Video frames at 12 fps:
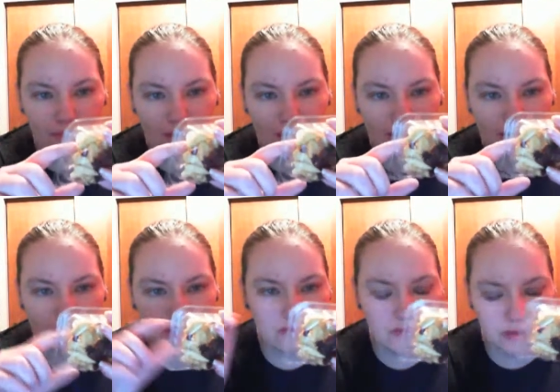it has like
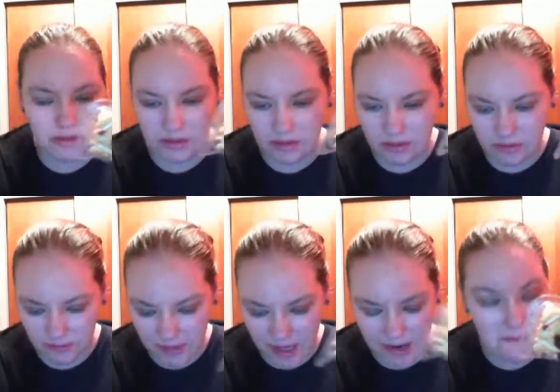2 little circles
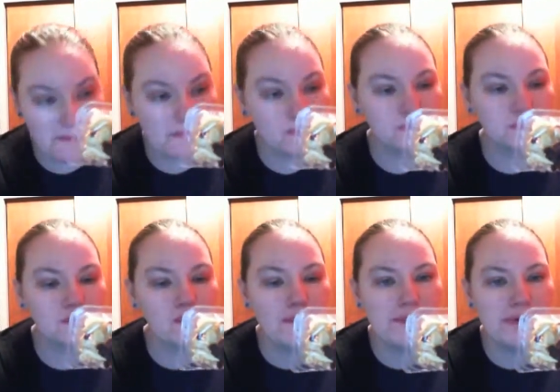by it.
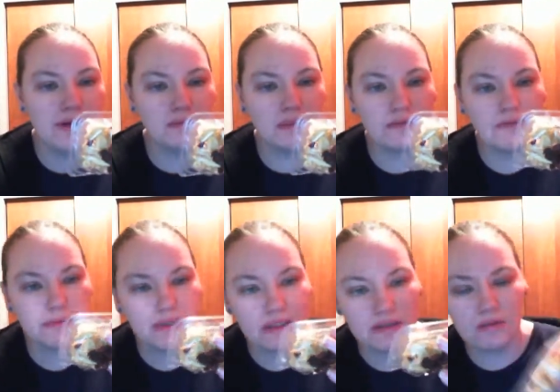And one of them
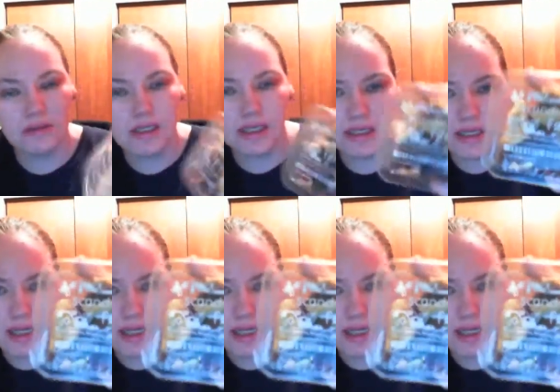says only 80